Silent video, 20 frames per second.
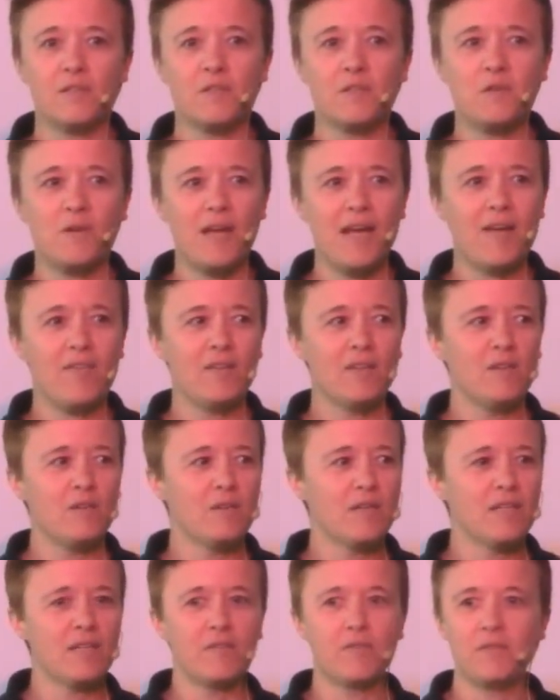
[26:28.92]
So I have a
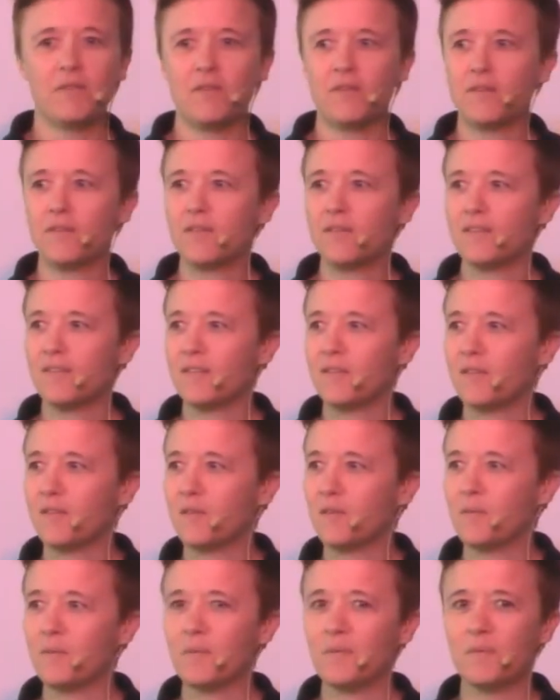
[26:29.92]
little gift.
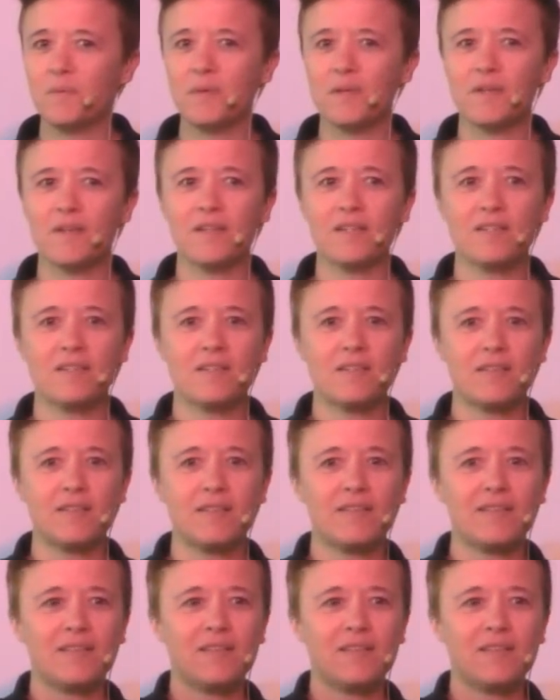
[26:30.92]
Where's